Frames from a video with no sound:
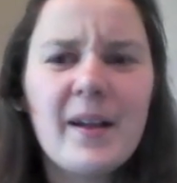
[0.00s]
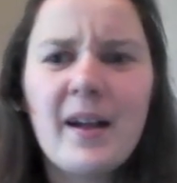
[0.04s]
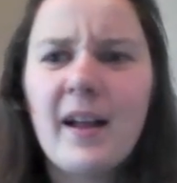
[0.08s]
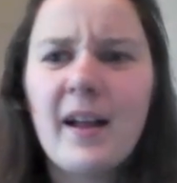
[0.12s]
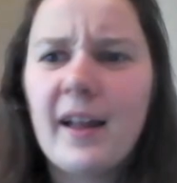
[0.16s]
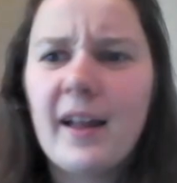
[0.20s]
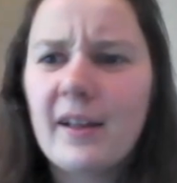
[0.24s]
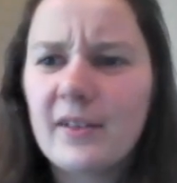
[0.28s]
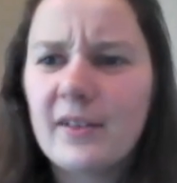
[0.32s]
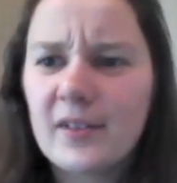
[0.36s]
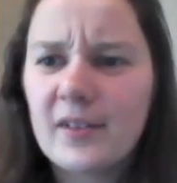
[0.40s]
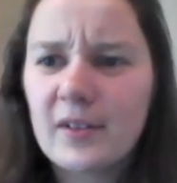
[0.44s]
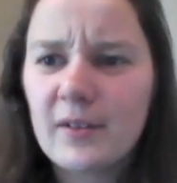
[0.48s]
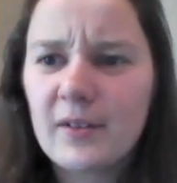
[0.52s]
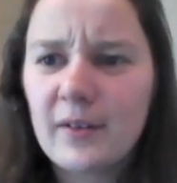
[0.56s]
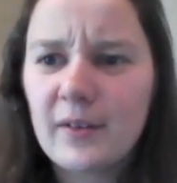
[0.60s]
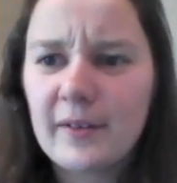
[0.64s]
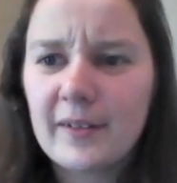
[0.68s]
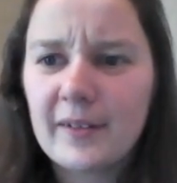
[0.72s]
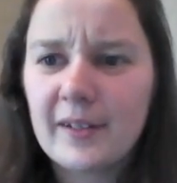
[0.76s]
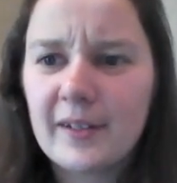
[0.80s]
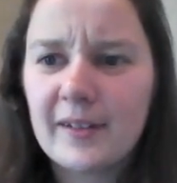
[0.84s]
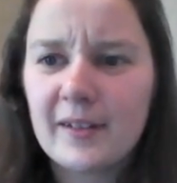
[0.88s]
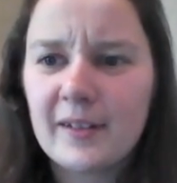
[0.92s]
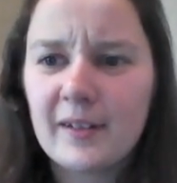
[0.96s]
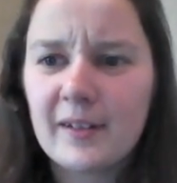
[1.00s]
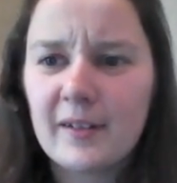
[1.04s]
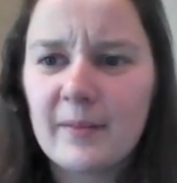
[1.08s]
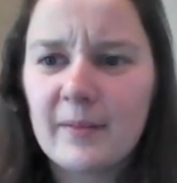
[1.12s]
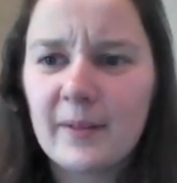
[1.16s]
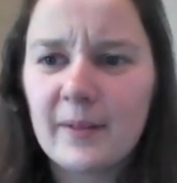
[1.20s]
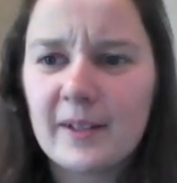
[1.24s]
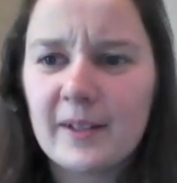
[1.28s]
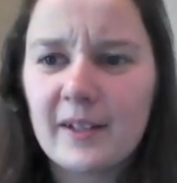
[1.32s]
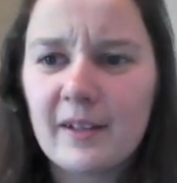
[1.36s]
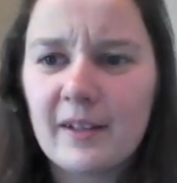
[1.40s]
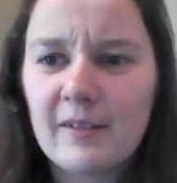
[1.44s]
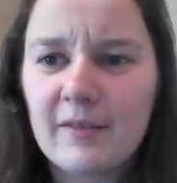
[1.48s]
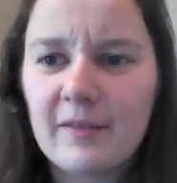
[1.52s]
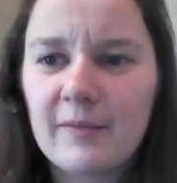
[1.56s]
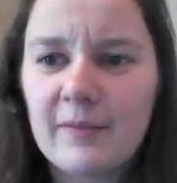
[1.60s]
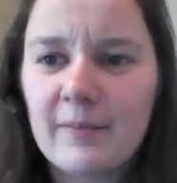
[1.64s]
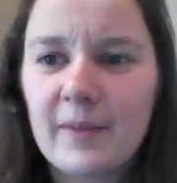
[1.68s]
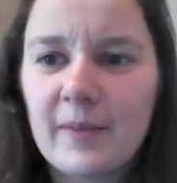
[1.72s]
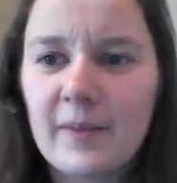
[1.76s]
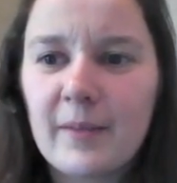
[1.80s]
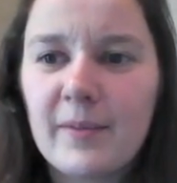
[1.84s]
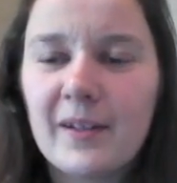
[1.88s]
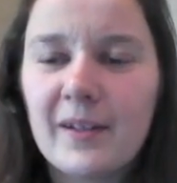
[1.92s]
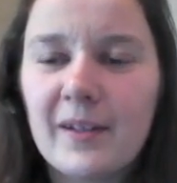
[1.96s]
I also consider myself
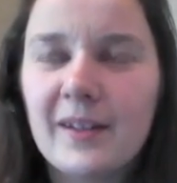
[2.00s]
maybe